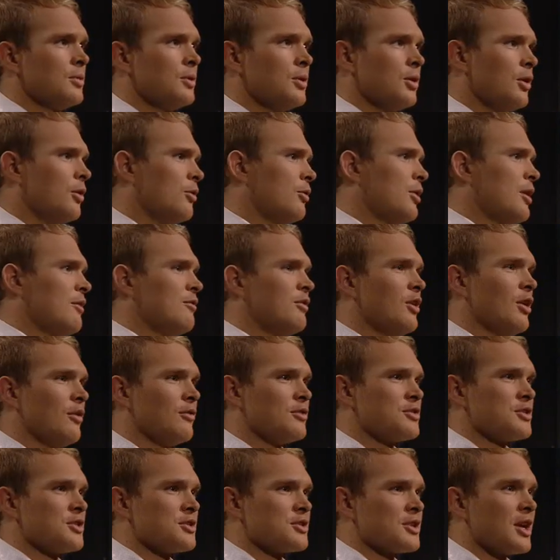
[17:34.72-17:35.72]
I was even
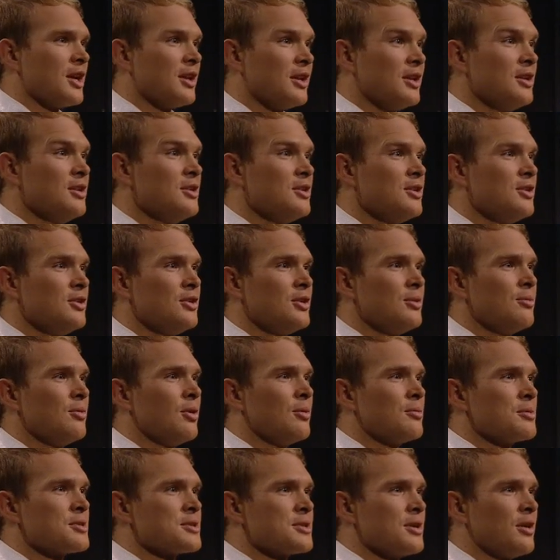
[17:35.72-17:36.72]
nervous just getting into uni by
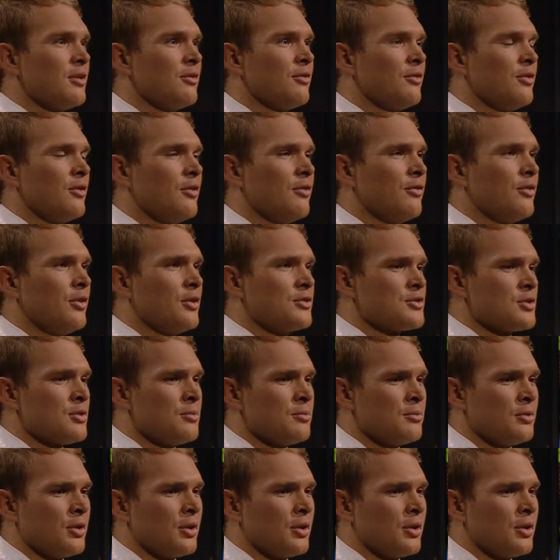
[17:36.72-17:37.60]
myself for the first time.